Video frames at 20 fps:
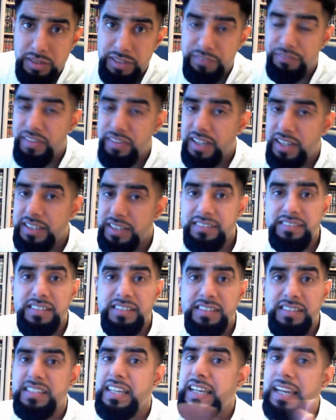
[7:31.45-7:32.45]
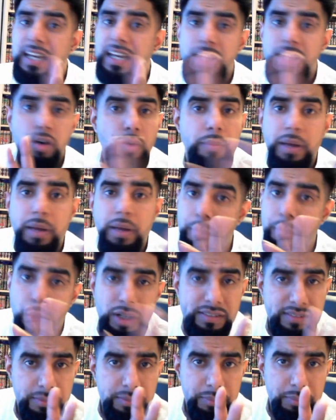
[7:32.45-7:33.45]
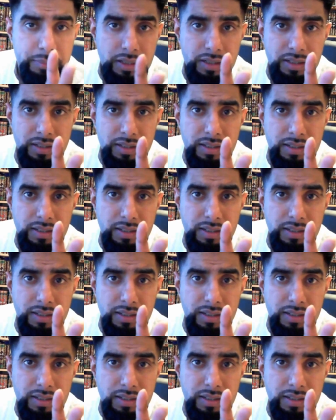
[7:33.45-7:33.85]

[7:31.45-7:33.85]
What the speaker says: In fact, he says kilahuma muhtamal.